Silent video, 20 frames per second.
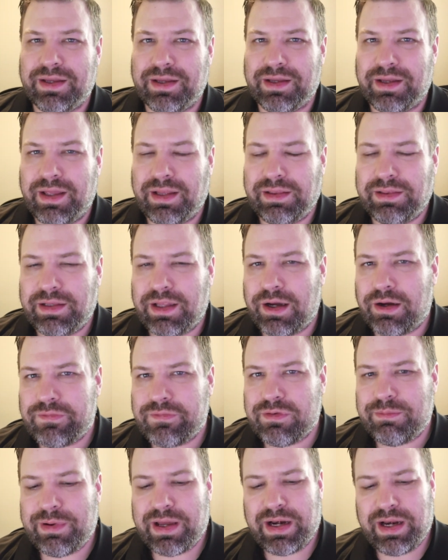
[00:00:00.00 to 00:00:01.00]
Hello,
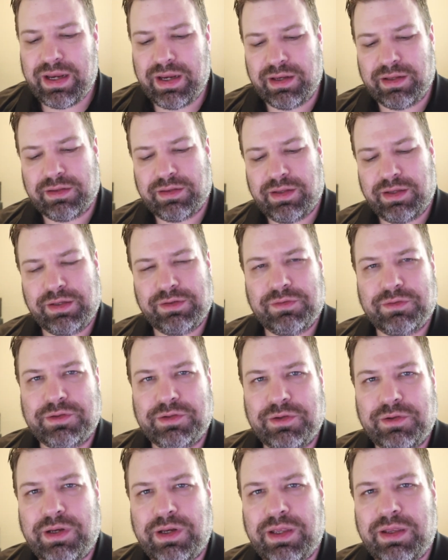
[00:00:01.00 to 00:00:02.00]
everybody. Thanks for
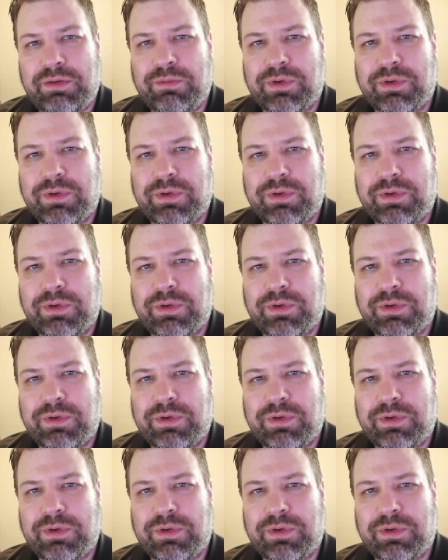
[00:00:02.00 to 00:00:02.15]
tuning in.